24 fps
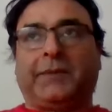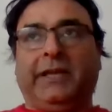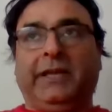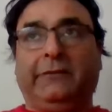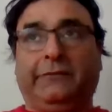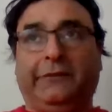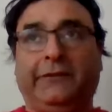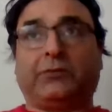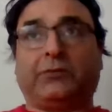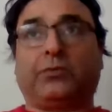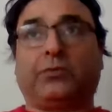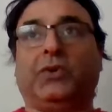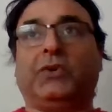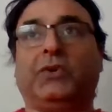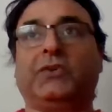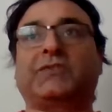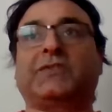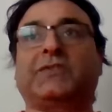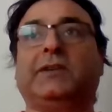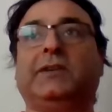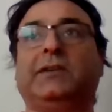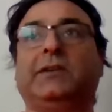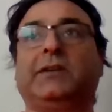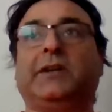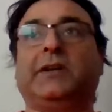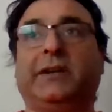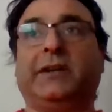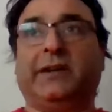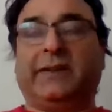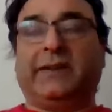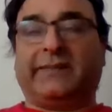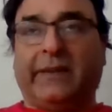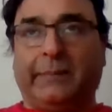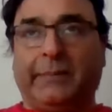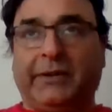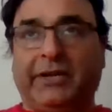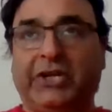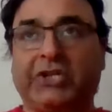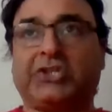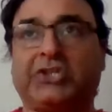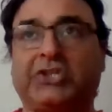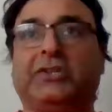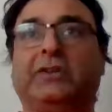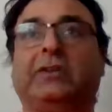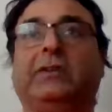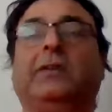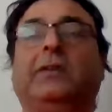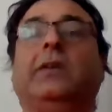If it was a written
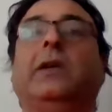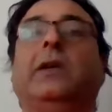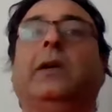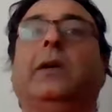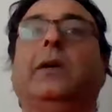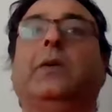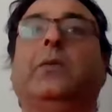examination,